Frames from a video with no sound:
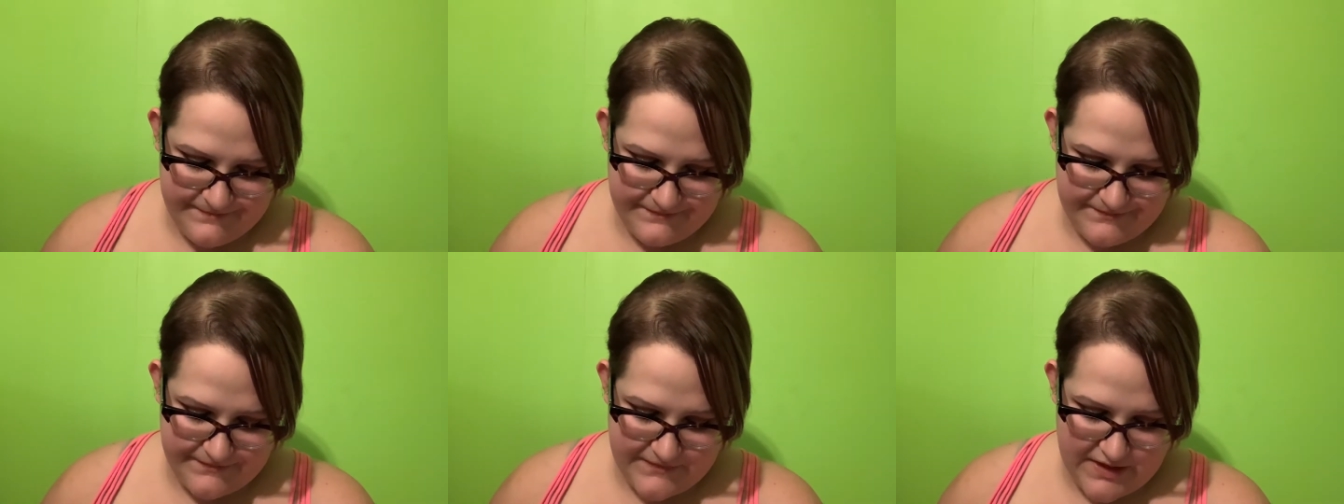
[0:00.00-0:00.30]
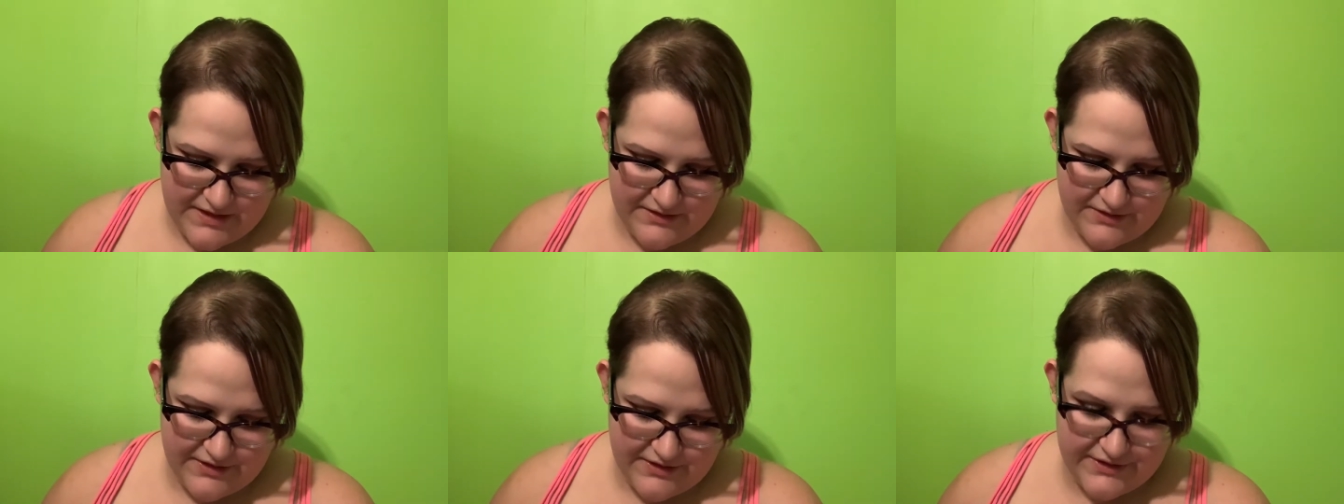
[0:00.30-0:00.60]
I don't
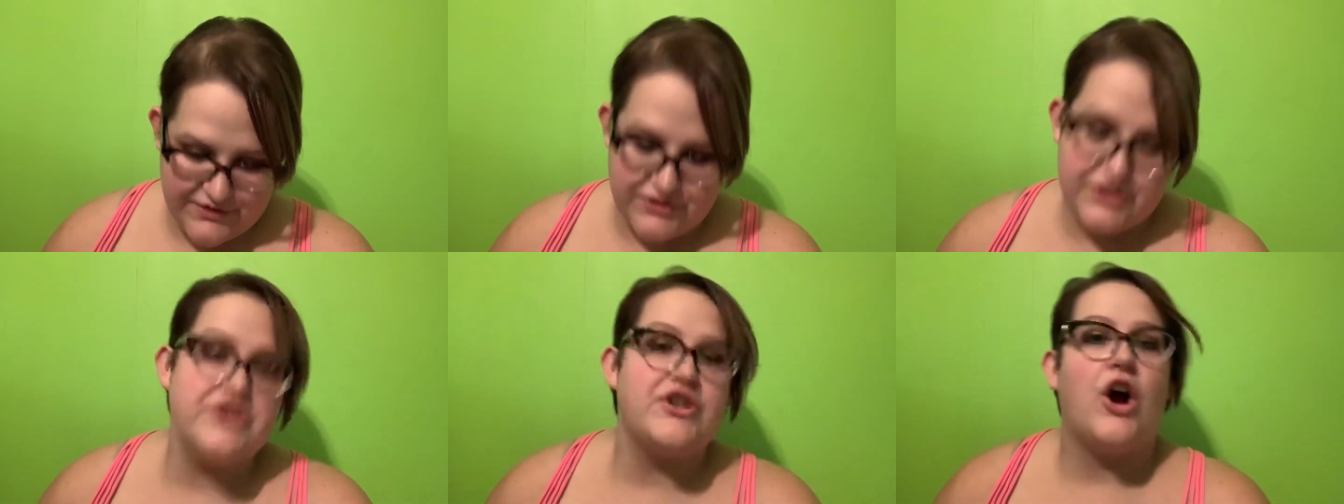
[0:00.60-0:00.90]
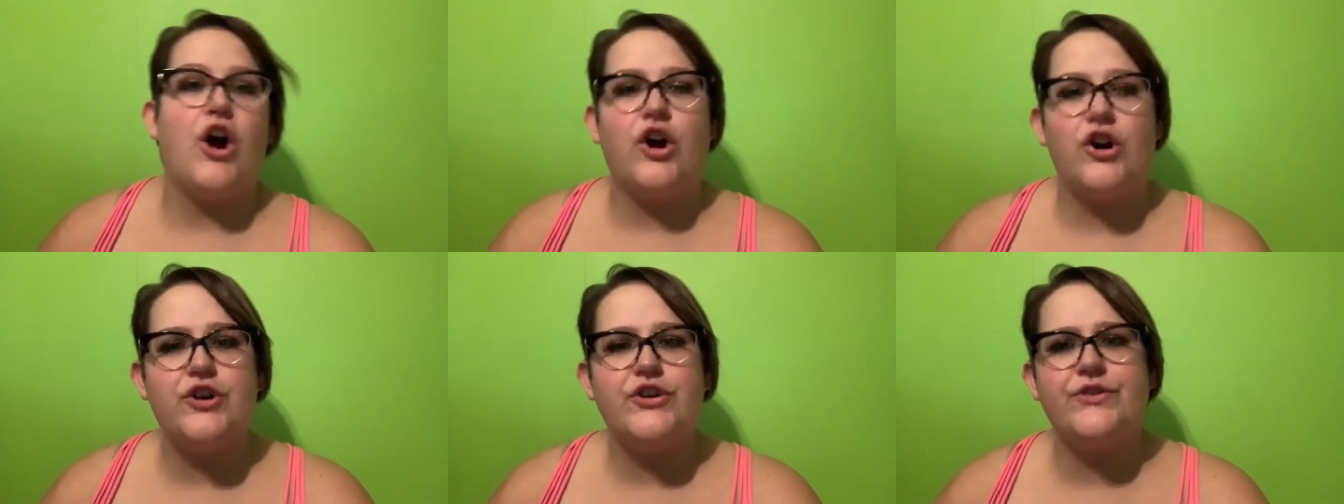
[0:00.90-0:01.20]
know, it's just
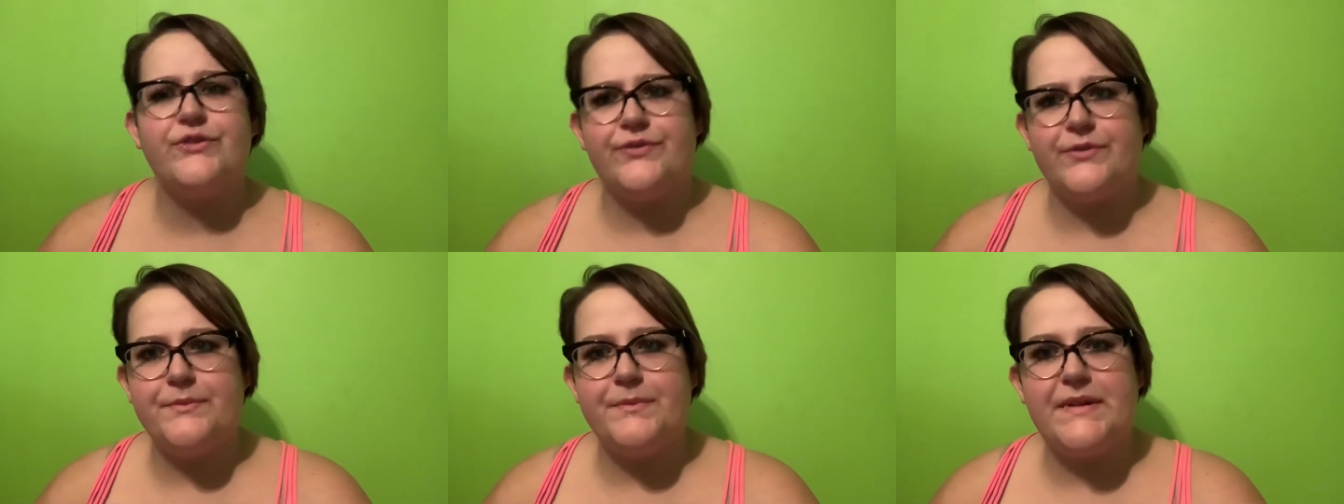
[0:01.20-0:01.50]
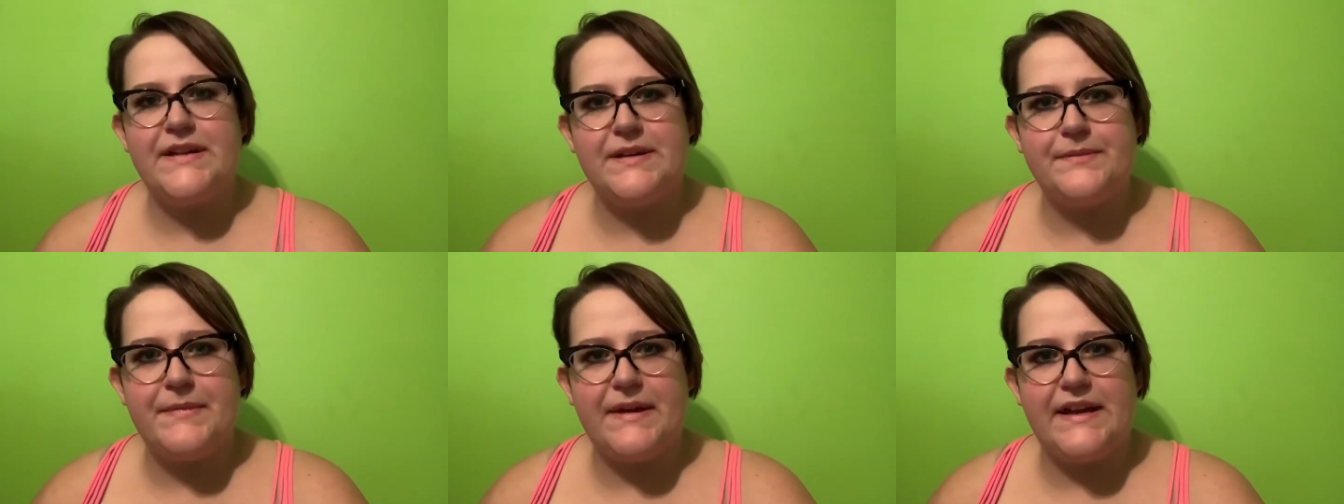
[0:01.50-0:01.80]
harder for me to
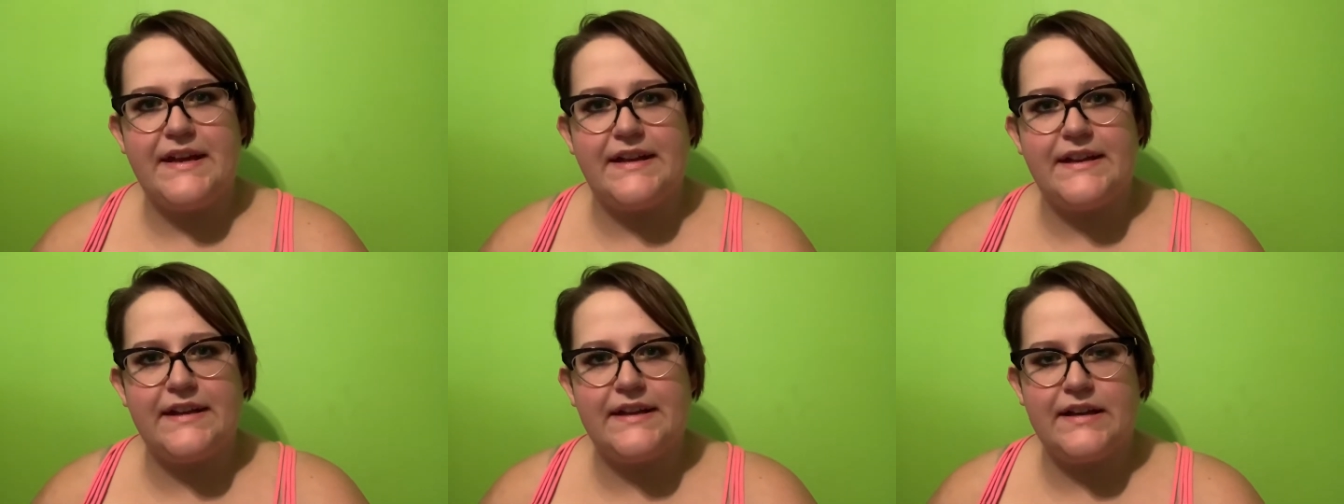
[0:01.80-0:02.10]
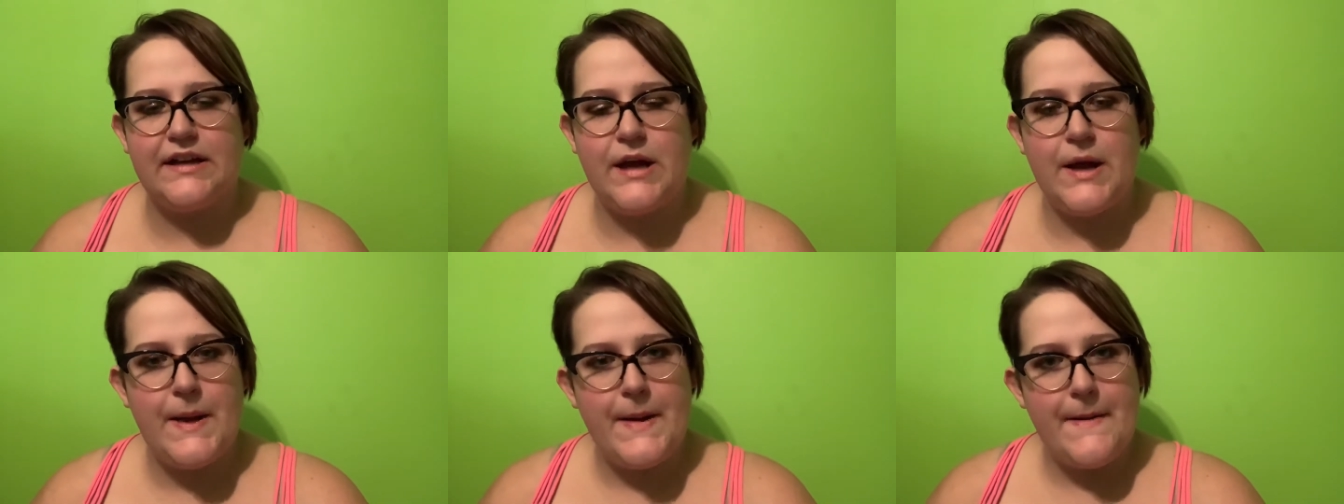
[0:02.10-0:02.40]
make
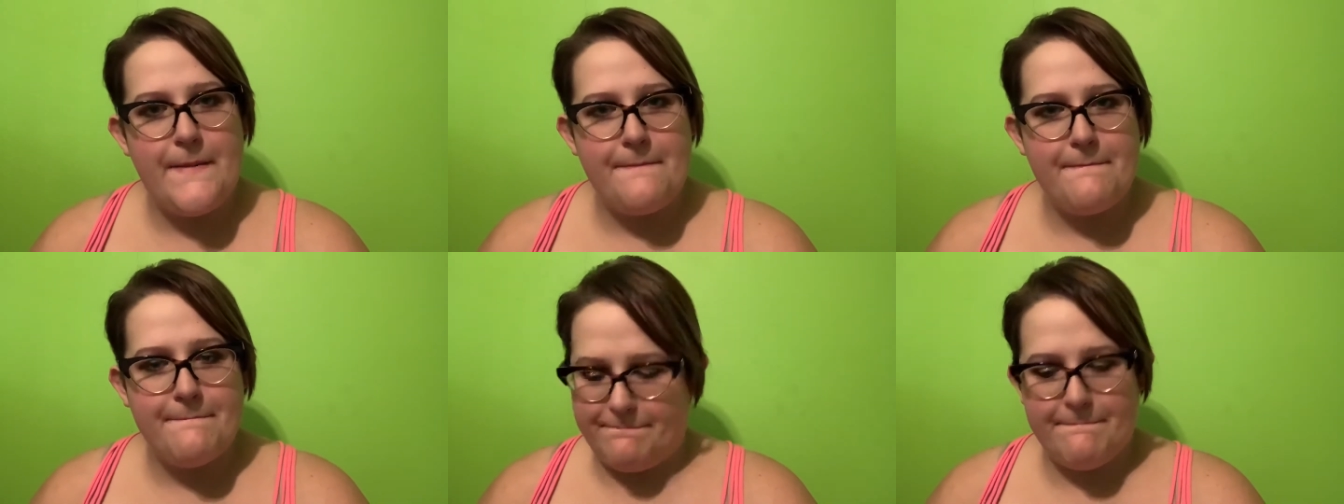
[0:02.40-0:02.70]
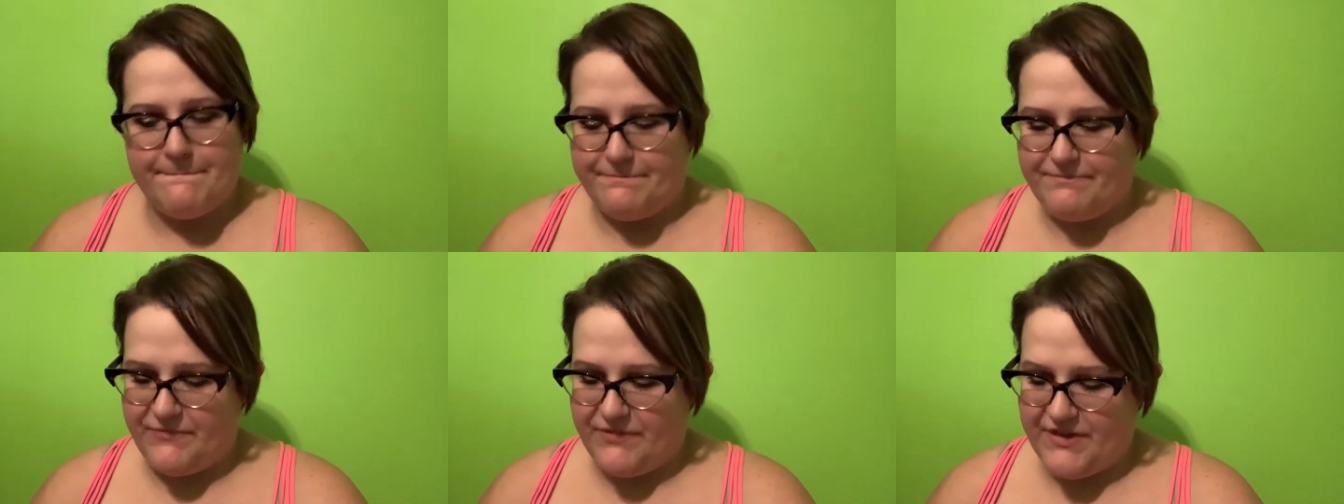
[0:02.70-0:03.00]

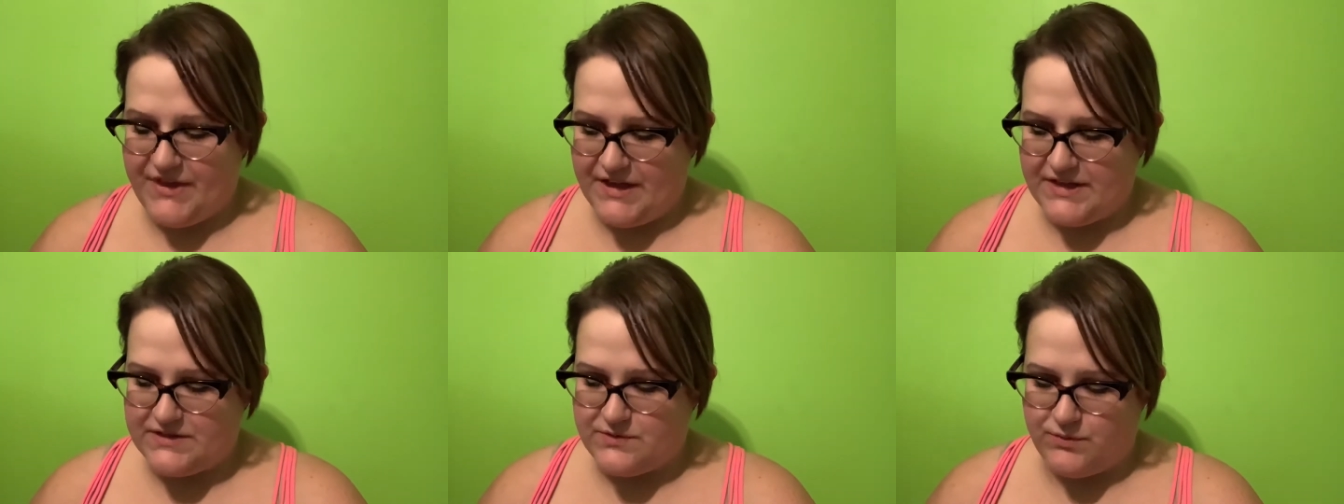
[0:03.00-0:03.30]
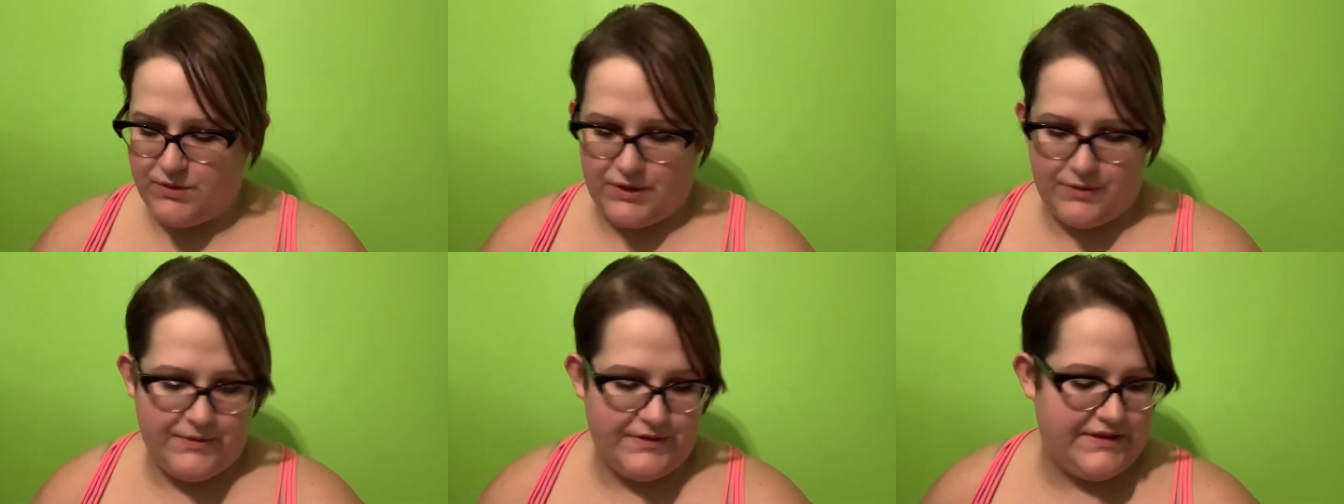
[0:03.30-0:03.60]
things
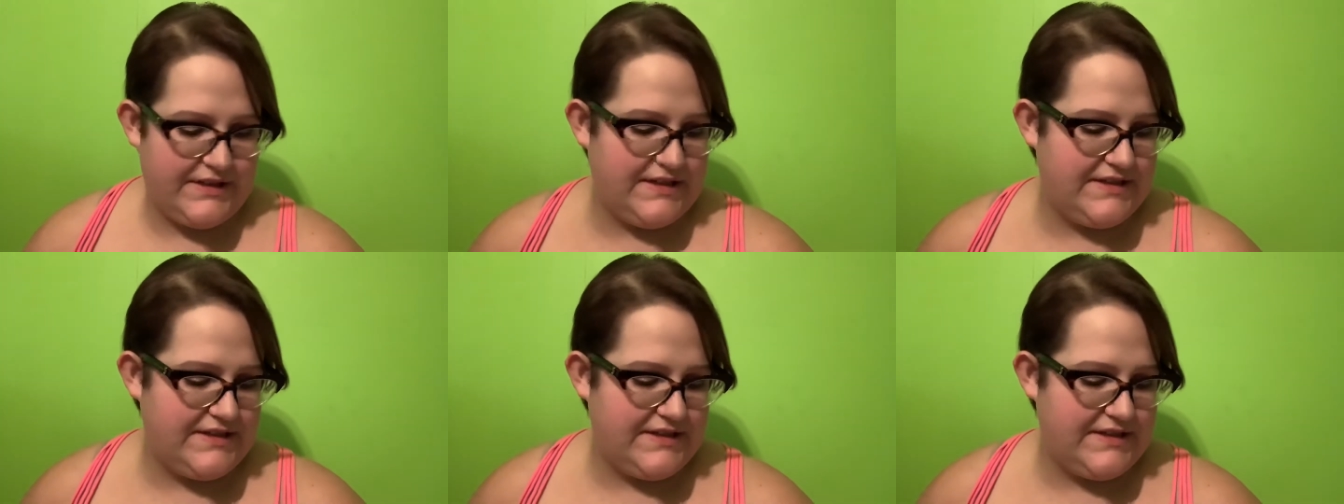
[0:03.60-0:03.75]
work with this.